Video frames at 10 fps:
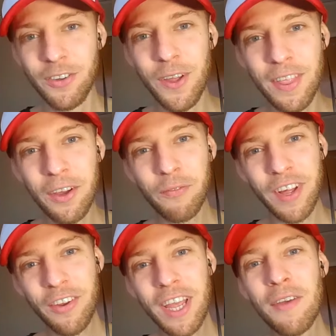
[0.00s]
Do you think
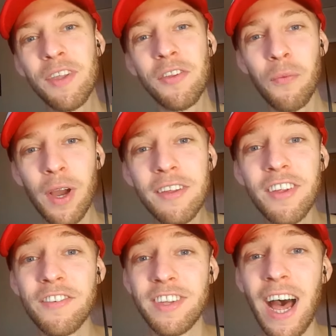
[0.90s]
video games is a waste
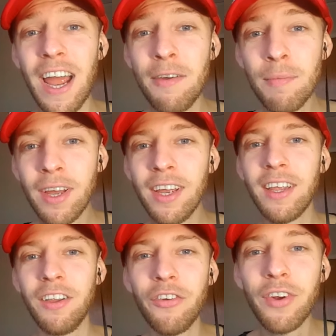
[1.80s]
of time?
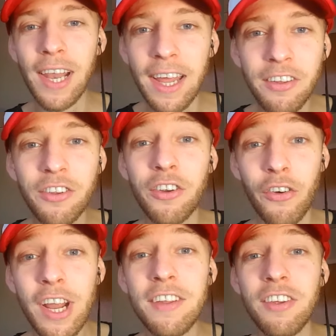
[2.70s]
Can you relate to
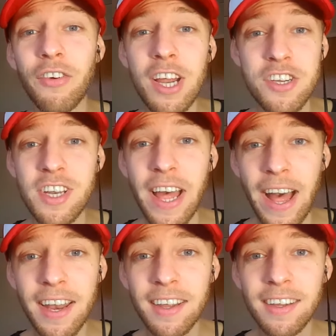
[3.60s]
crazy Russian dad?